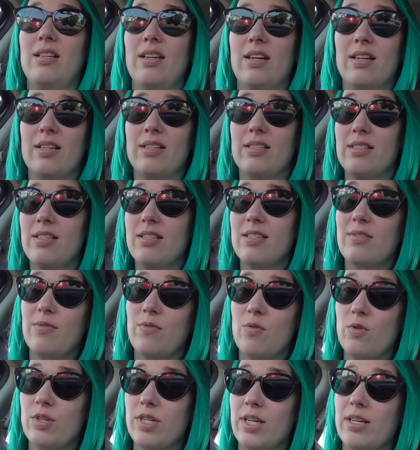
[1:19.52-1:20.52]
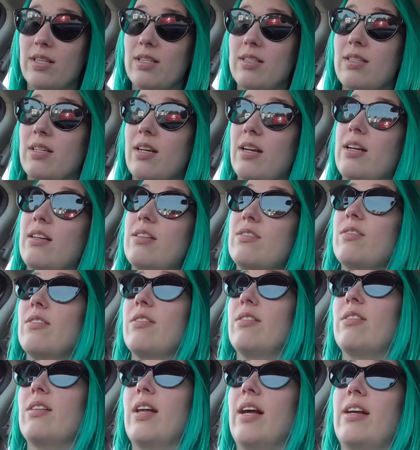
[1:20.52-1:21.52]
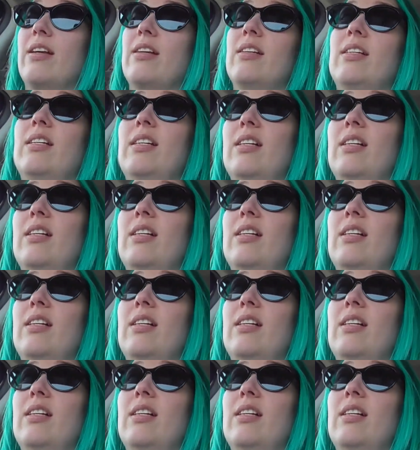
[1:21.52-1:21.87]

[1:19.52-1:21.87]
Yeah, it's the 14th today, so like,